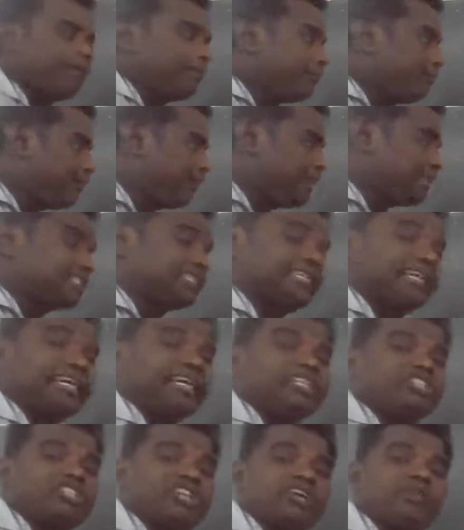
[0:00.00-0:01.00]
P-seed
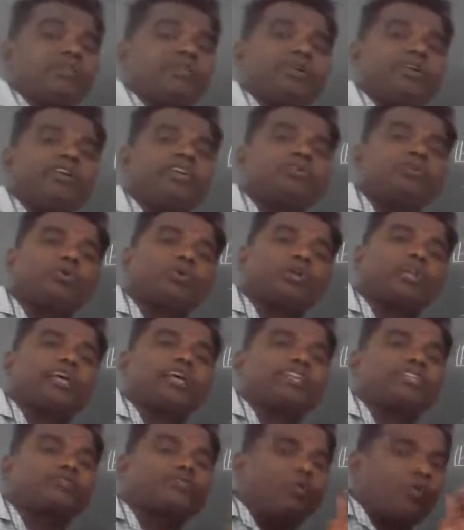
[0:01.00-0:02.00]
shape is look like
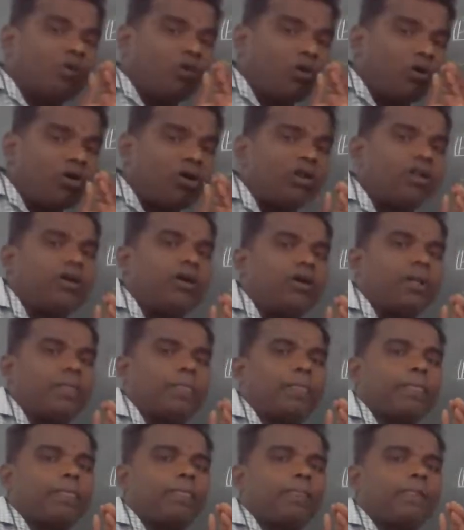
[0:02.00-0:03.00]
a
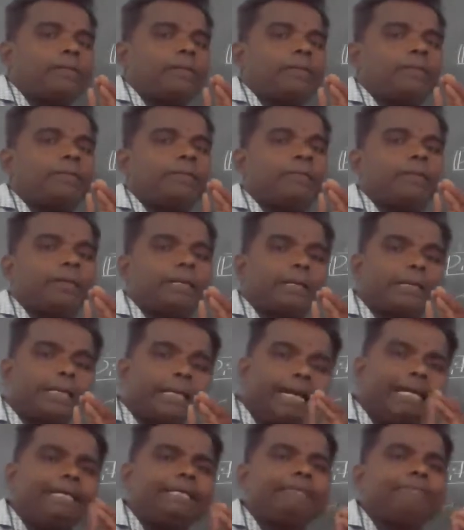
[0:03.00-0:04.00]
small
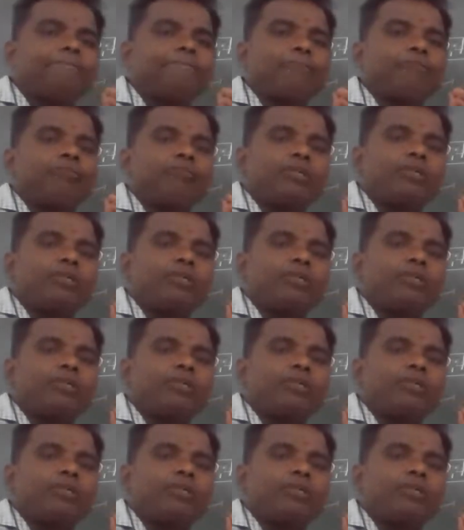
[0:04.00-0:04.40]
gland.